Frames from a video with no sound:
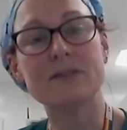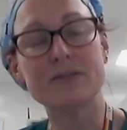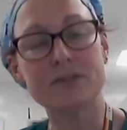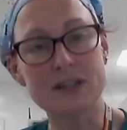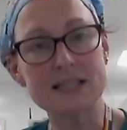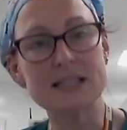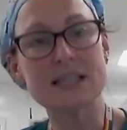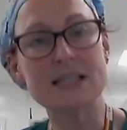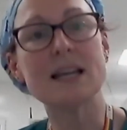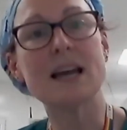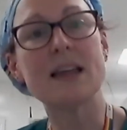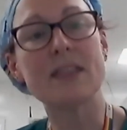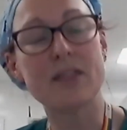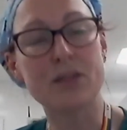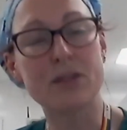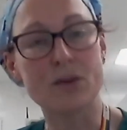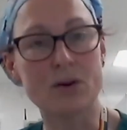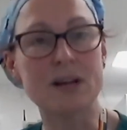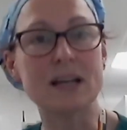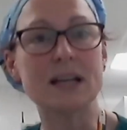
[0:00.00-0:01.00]
and freezing and
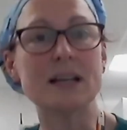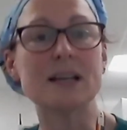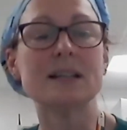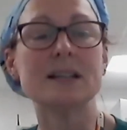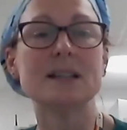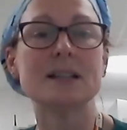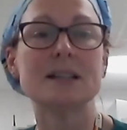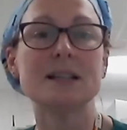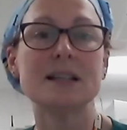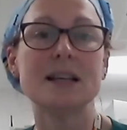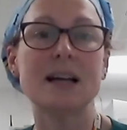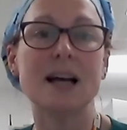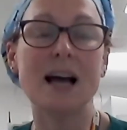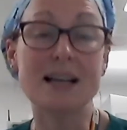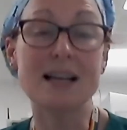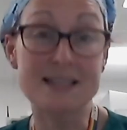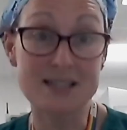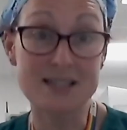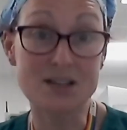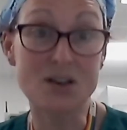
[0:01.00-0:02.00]
thawing
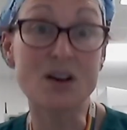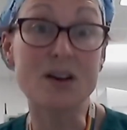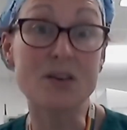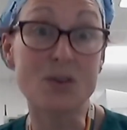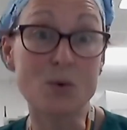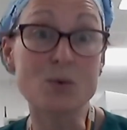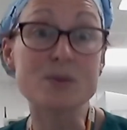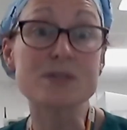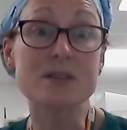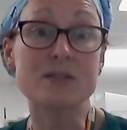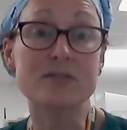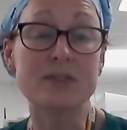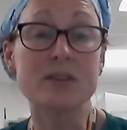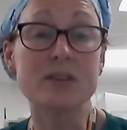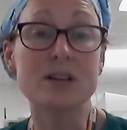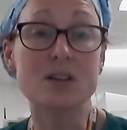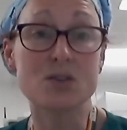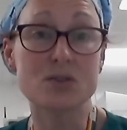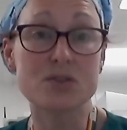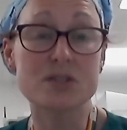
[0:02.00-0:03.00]
are also
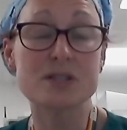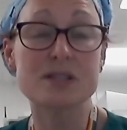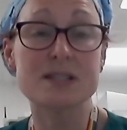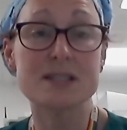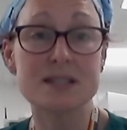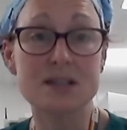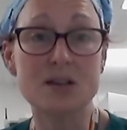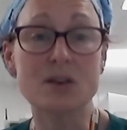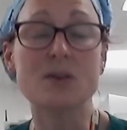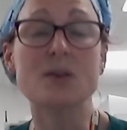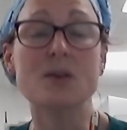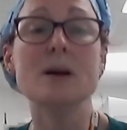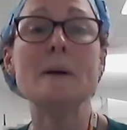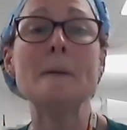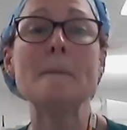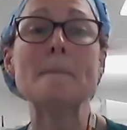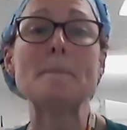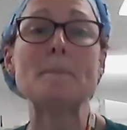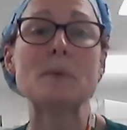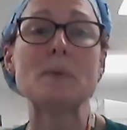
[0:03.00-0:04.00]
very good. So
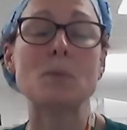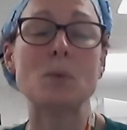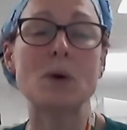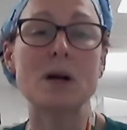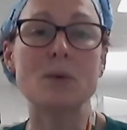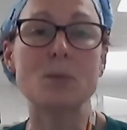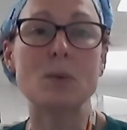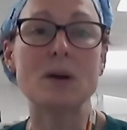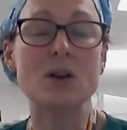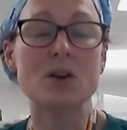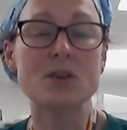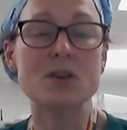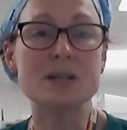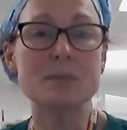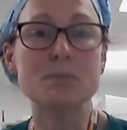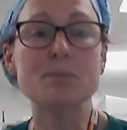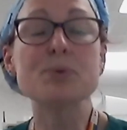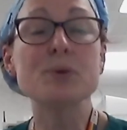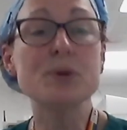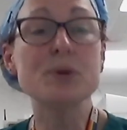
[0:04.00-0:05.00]
we're, we're not
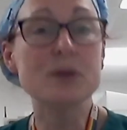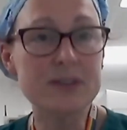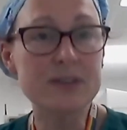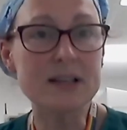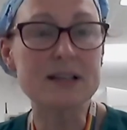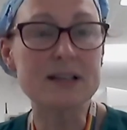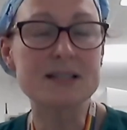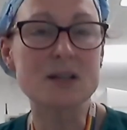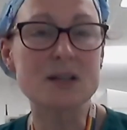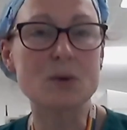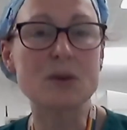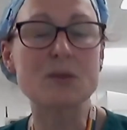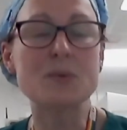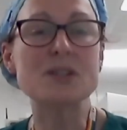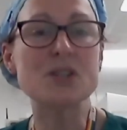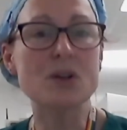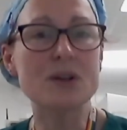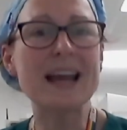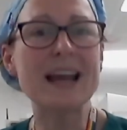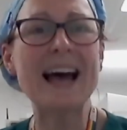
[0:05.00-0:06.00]
improving it. So if
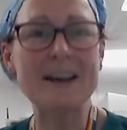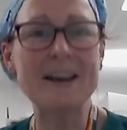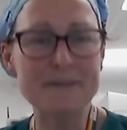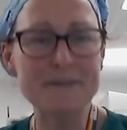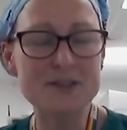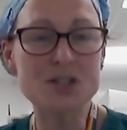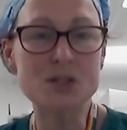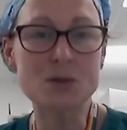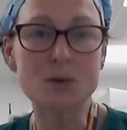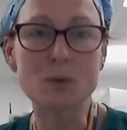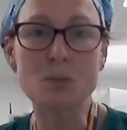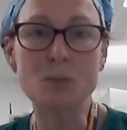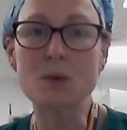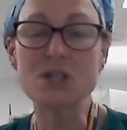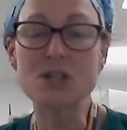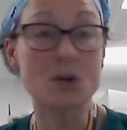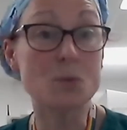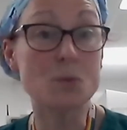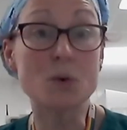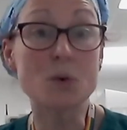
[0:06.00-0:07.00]
we don't have to do it, we
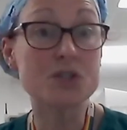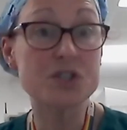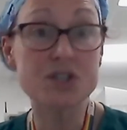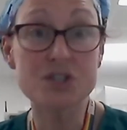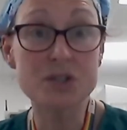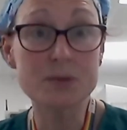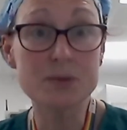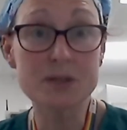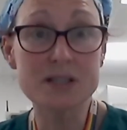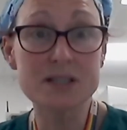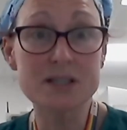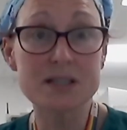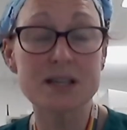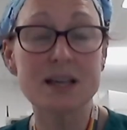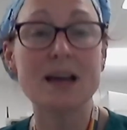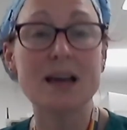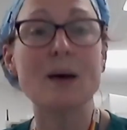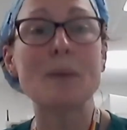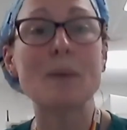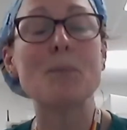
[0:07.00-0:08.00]
don't want to do it.
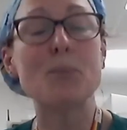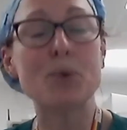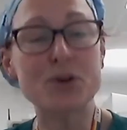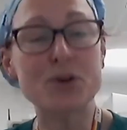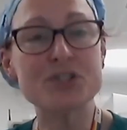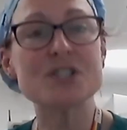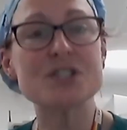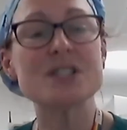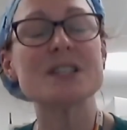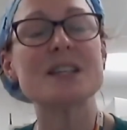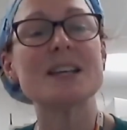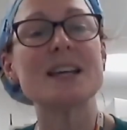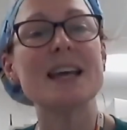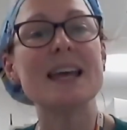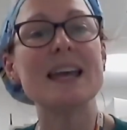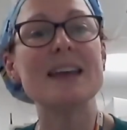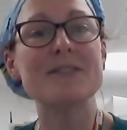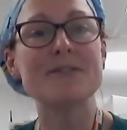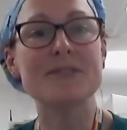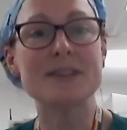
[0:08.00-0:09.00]
But
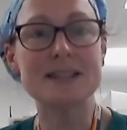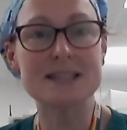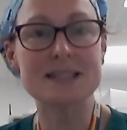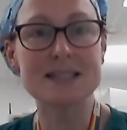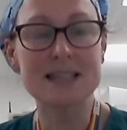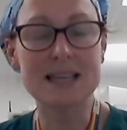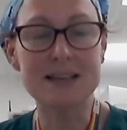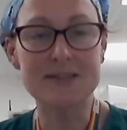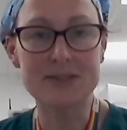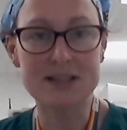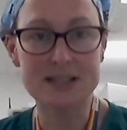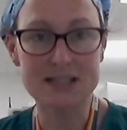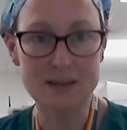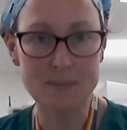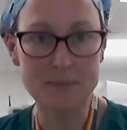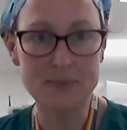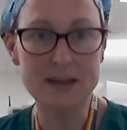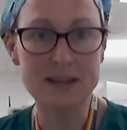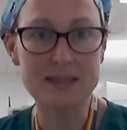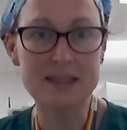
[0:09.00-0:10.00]
if it's if it's
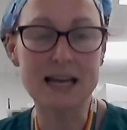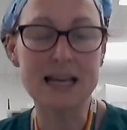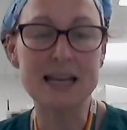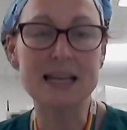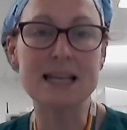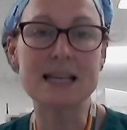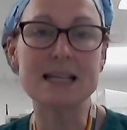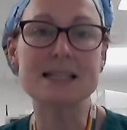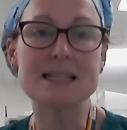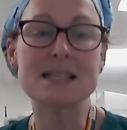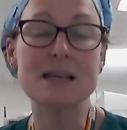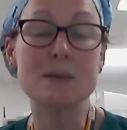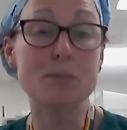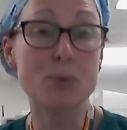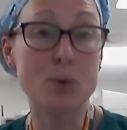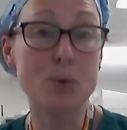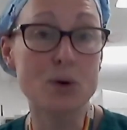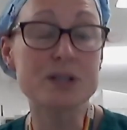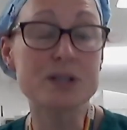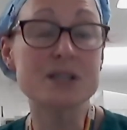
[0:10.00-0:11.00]
something that is
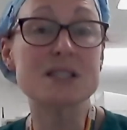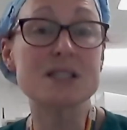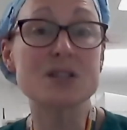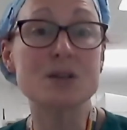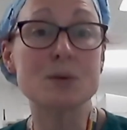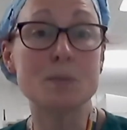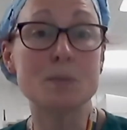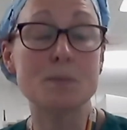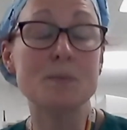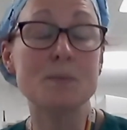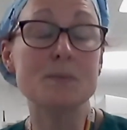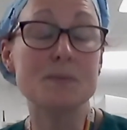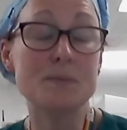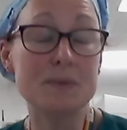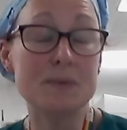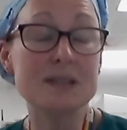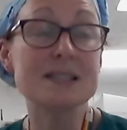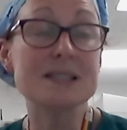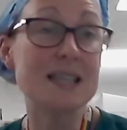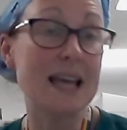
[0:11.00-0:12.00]
important to
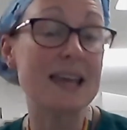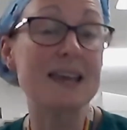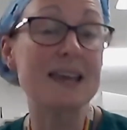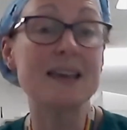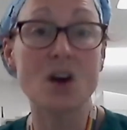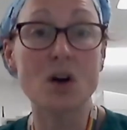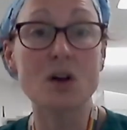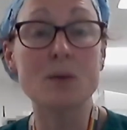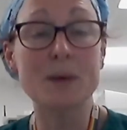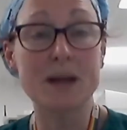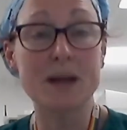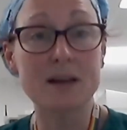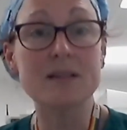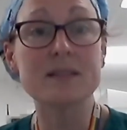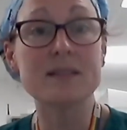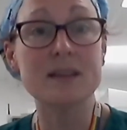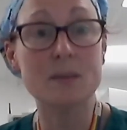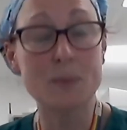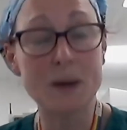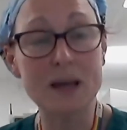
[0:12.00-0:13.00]
taking home a
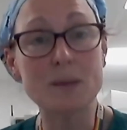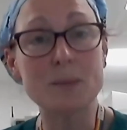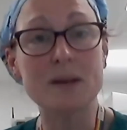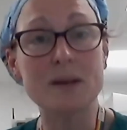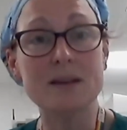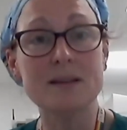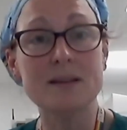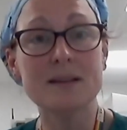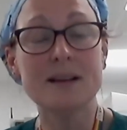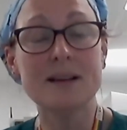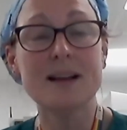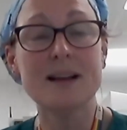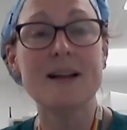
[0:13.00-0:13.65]
healthy baby,